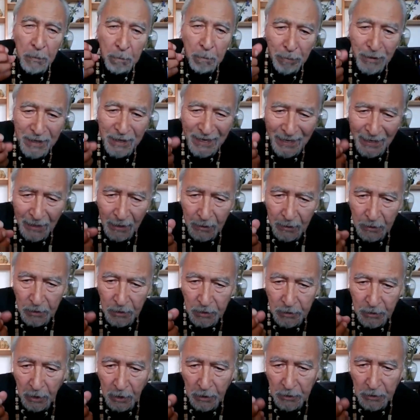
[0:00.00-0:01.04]
the
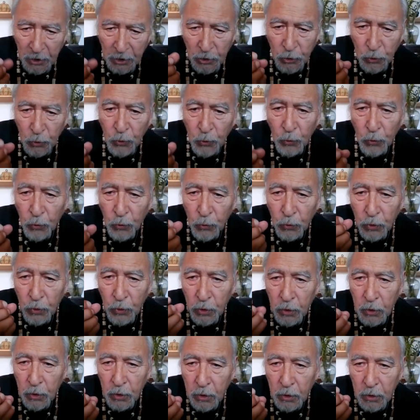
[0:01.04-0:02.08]
plants started to grow
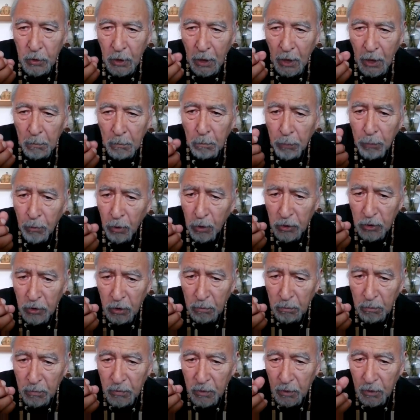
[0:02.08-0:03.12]
and
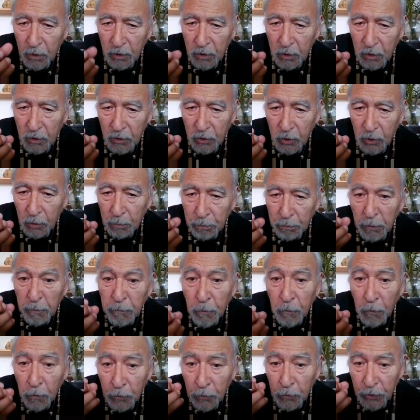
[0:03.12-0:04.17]
blossom
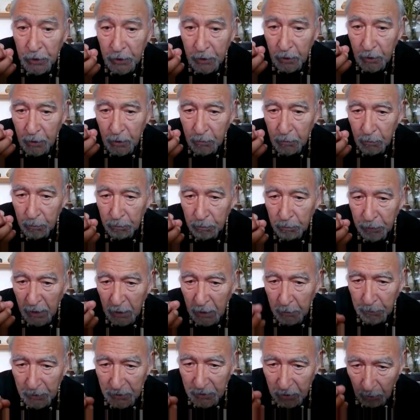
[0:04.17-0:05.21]
before the
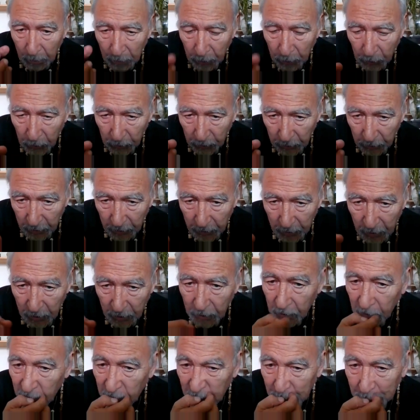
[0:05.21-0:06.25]
babies are born,
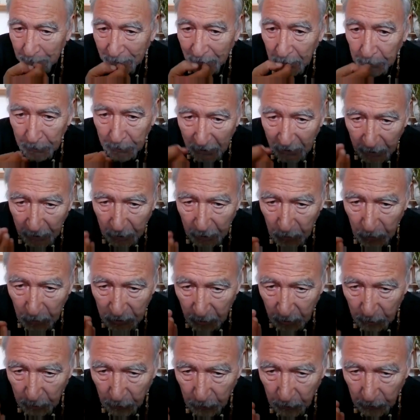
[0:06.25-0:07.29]
baby
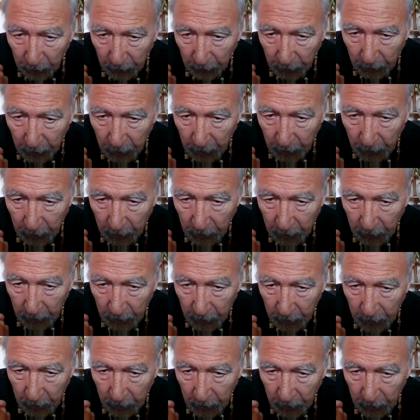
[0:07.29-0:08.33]
animals are born.
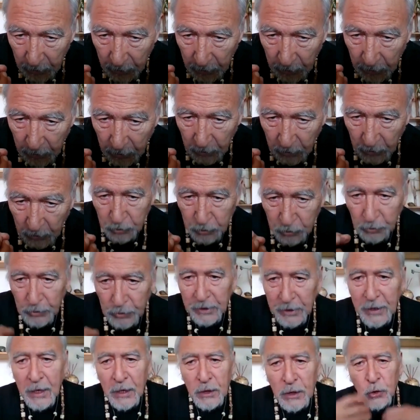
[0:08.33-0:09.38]
So
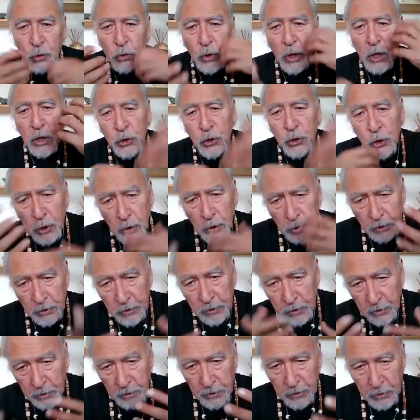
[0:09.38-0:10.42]
they had to
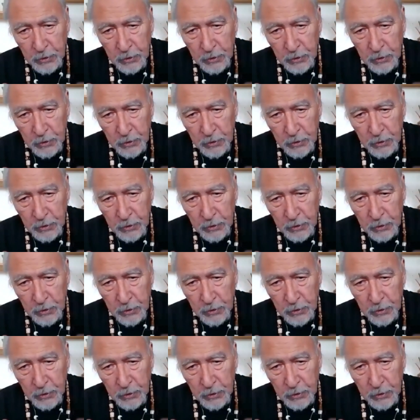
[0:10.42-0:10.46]
adjust.